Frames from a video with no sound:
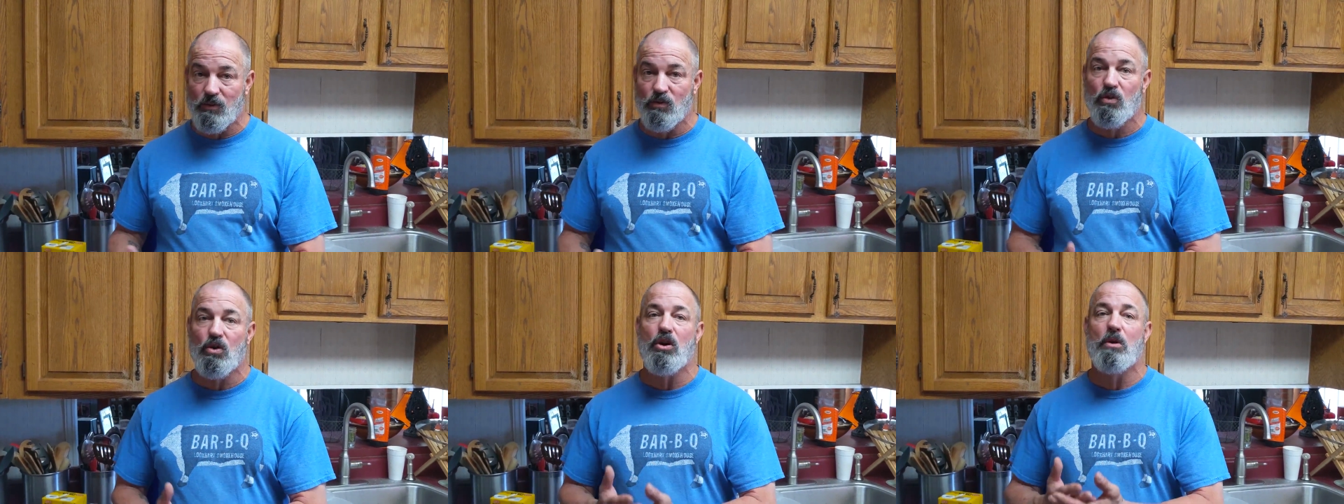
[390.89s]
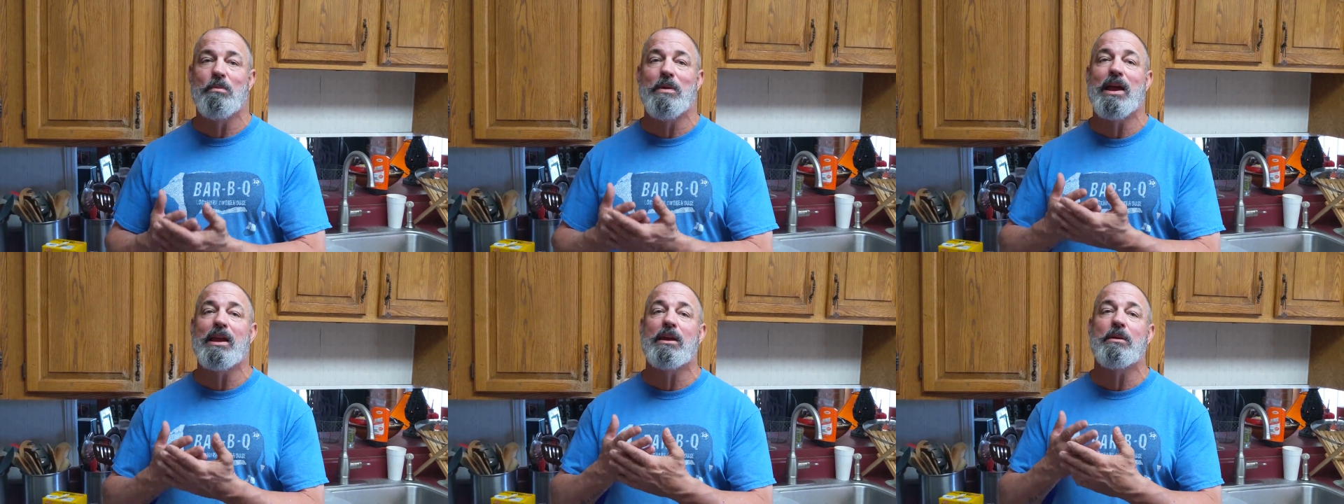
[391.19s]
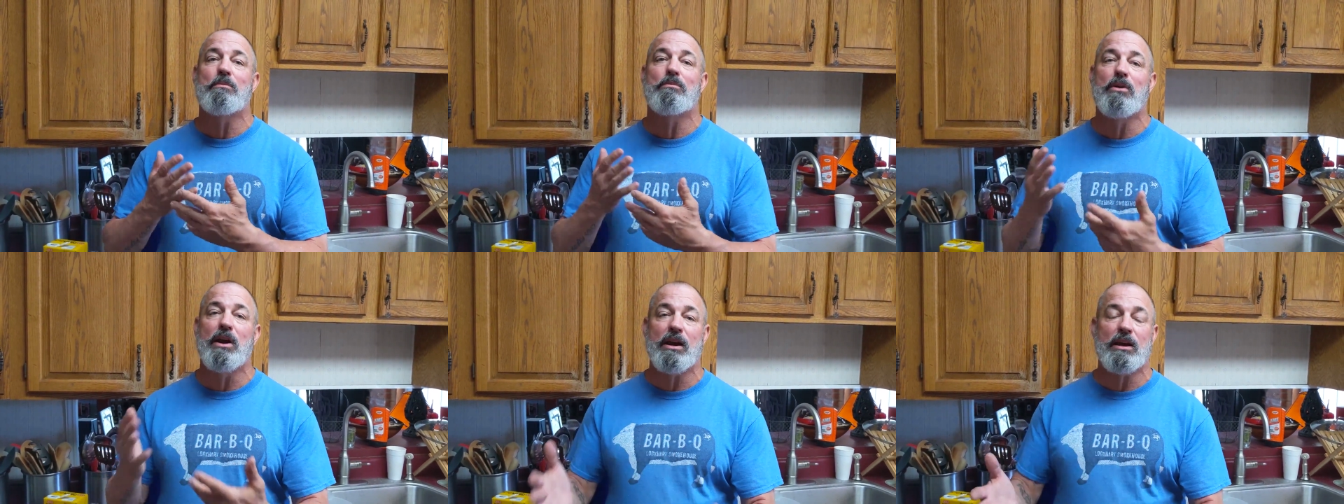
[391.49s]
and we're going to
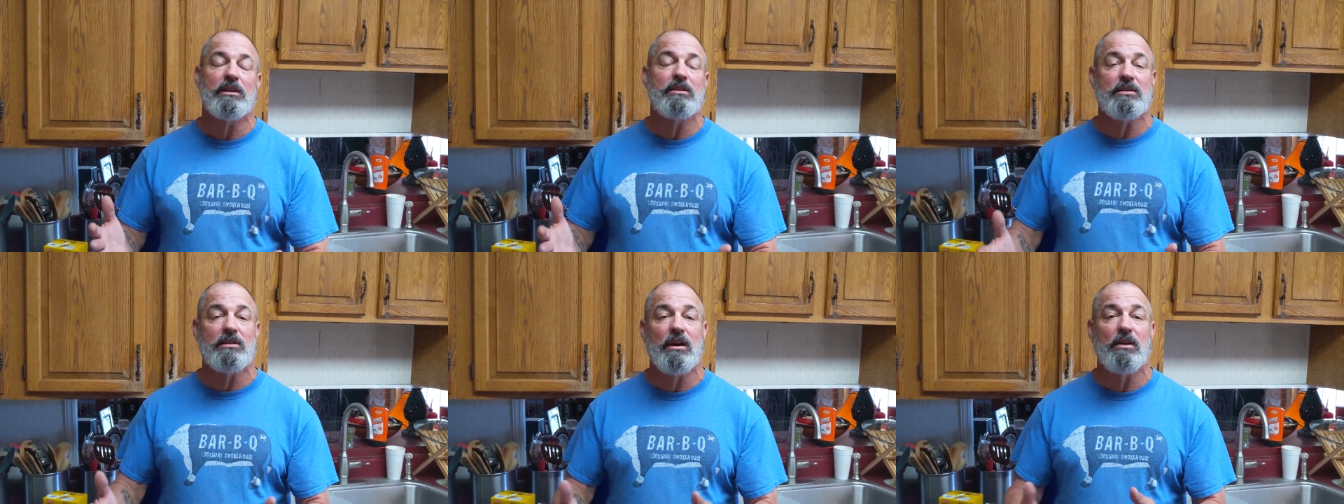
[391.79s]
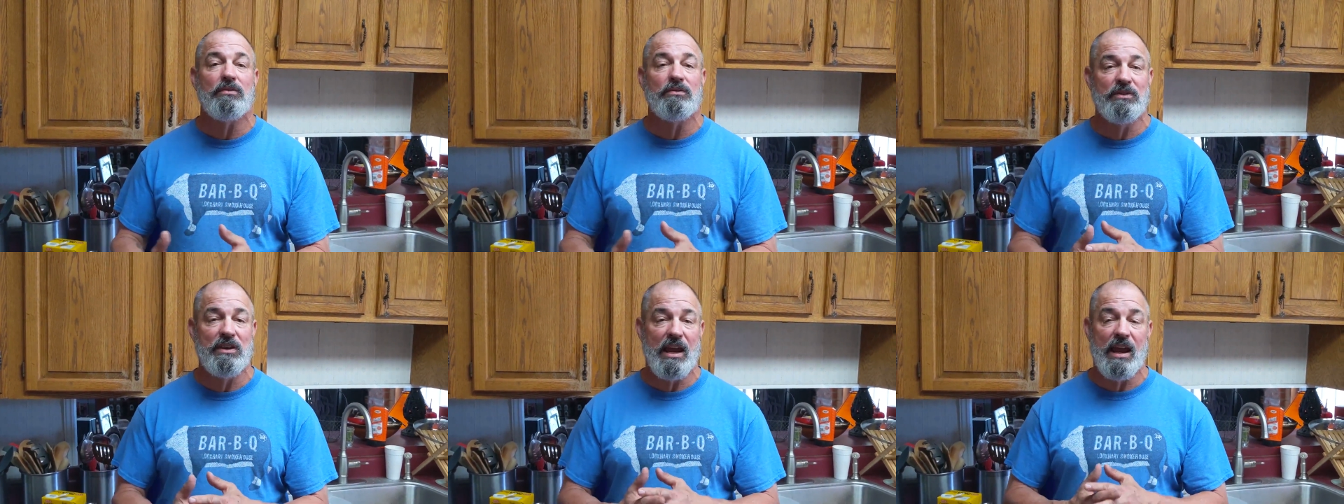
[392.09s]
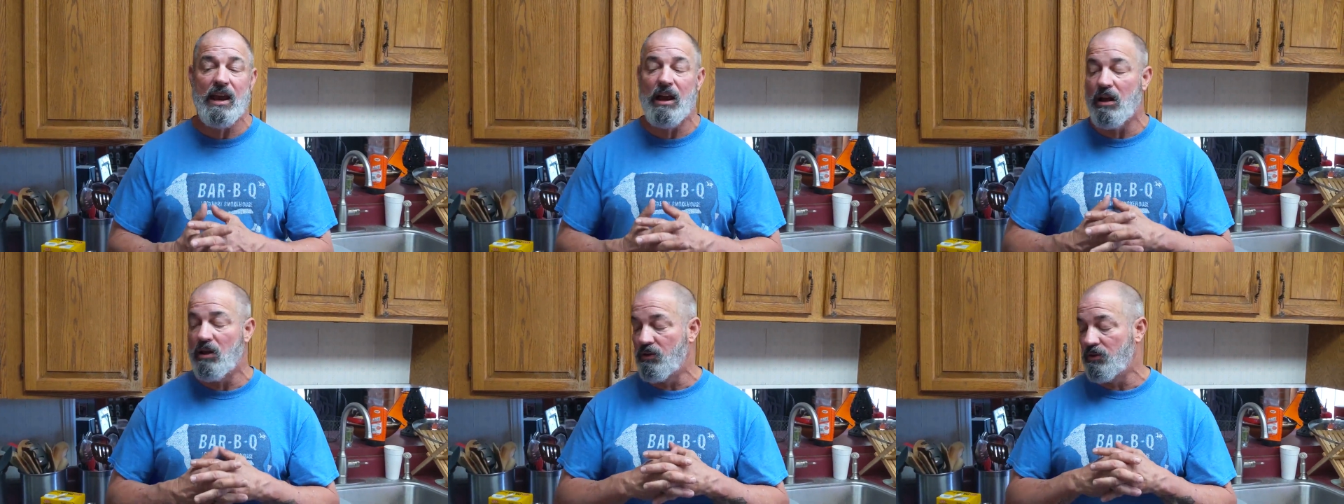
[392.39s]
make it break itself
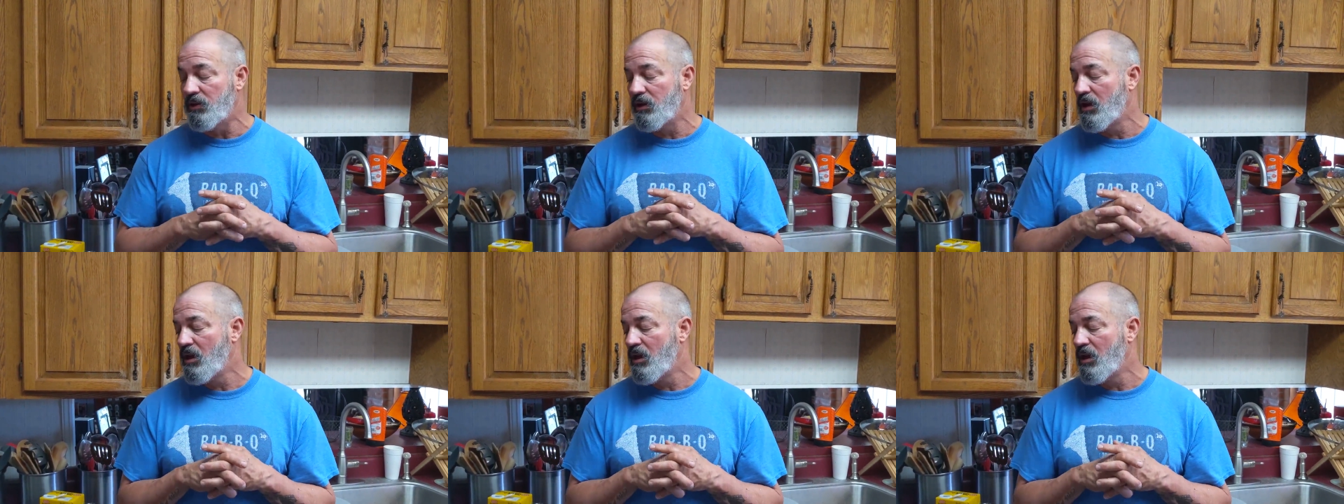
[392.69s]
down.